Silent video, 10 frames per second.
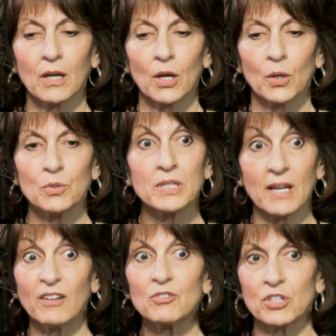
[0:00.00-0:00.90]
who did
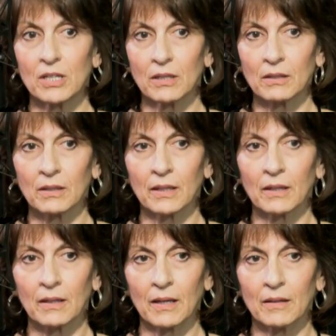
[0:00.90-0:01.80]
energy
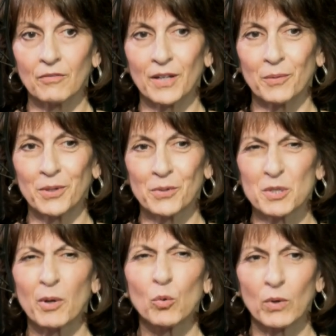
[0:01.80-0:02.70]
healing. And if anyone knows
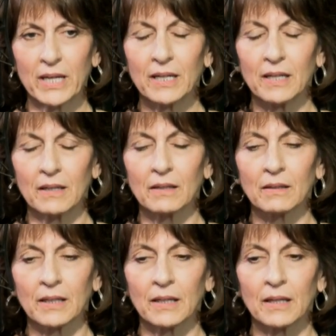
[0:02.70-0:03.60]
about Reiki
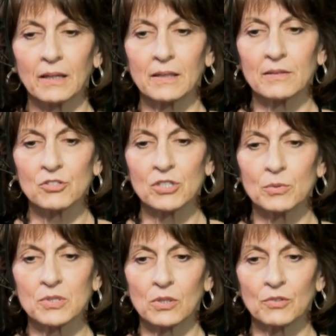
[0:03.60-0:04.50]
healing, uh, she
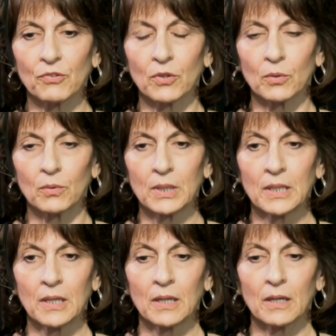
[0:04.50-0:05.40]
was also
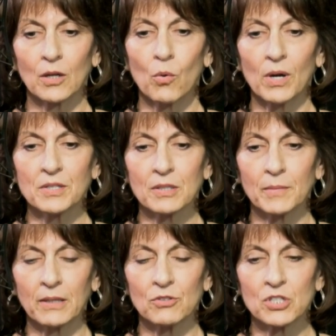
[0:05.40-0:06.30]
a quantum
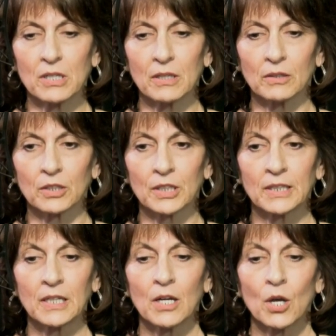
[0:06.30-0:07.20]
energy healer
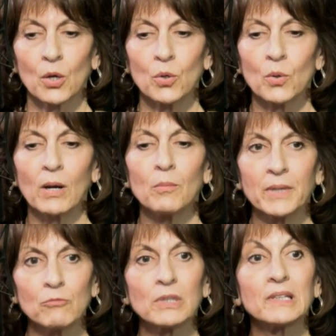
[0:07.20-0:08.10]
who helped
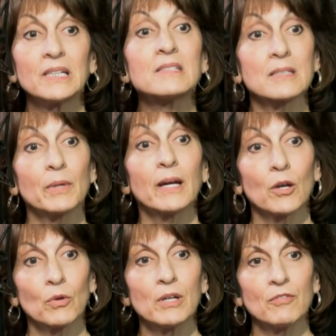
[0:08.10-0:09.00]
me release some of that
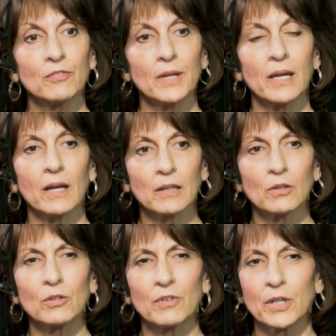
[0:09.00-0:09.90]
grief. And I
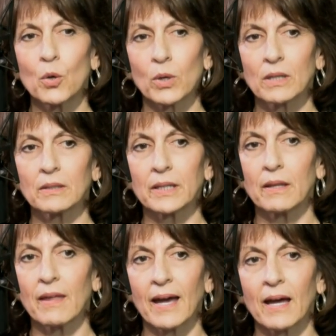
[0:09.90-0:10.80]
learned very quickly
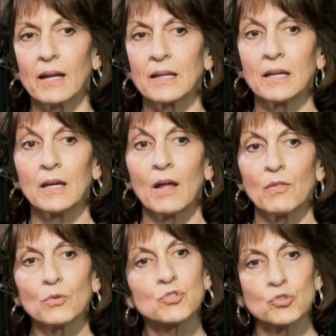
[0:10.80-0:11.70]
that
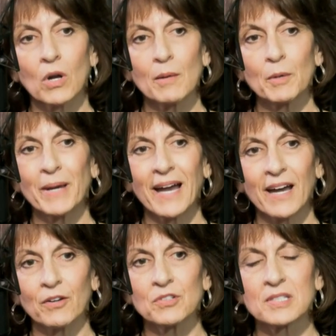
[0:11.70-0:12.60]
those trauma
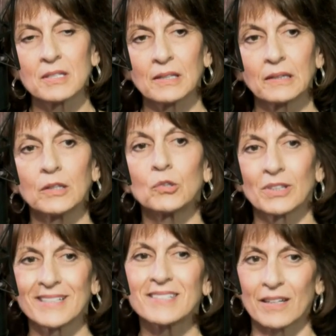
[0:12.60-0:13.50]
patterns
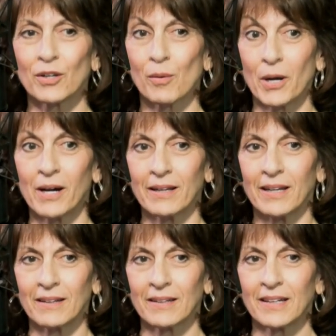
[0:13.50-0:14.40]
literally sit in our
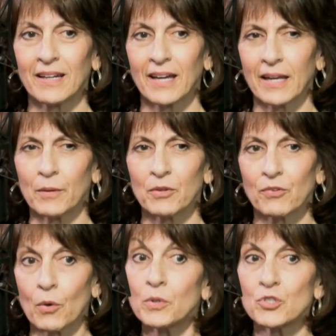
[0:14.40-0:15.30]
body. And I was
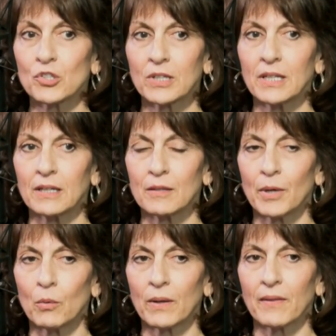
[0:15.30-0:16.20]
so intrigued
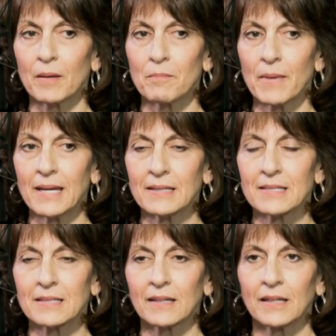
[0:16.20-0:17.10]
about what that
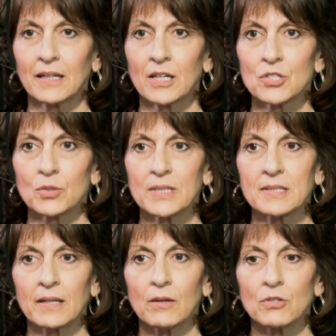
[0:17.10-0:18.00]
meant. So I
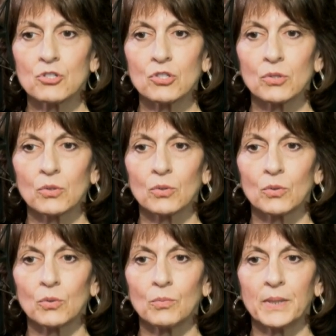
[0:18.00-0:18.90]
set out
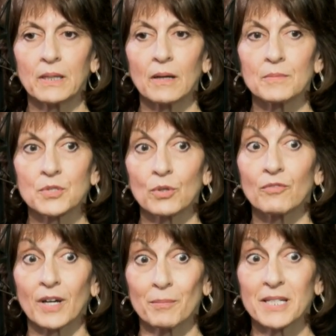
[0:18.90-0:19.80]
to become
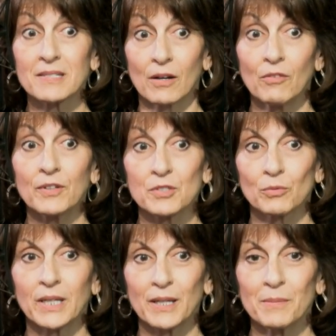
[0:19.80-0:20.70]
certified myself as a
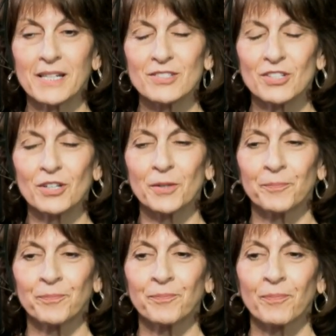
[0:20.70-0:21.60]
Reiki master.
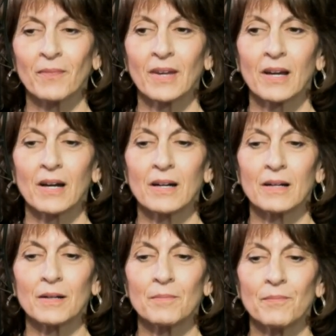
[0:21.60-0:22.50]

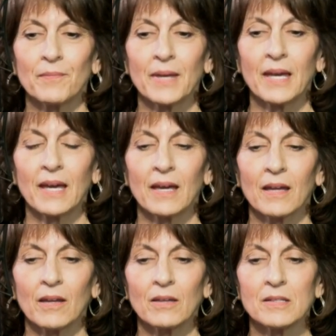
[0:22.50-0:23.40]
Um,
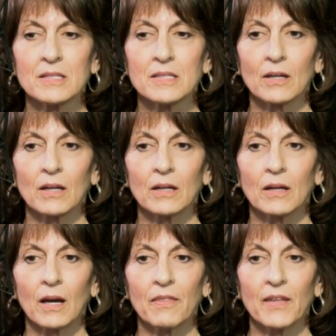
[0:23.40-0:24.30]
and
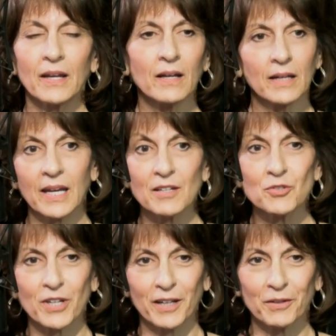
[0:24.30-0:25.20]
then I got a cancer
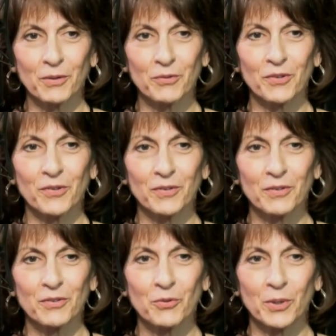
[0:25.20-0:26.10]
diagnosis
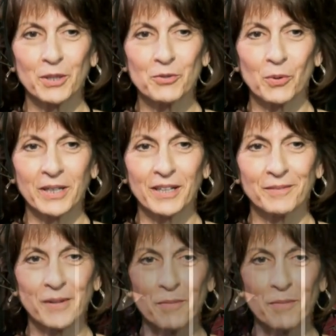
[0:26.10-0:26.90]
in 2020 in the Oof.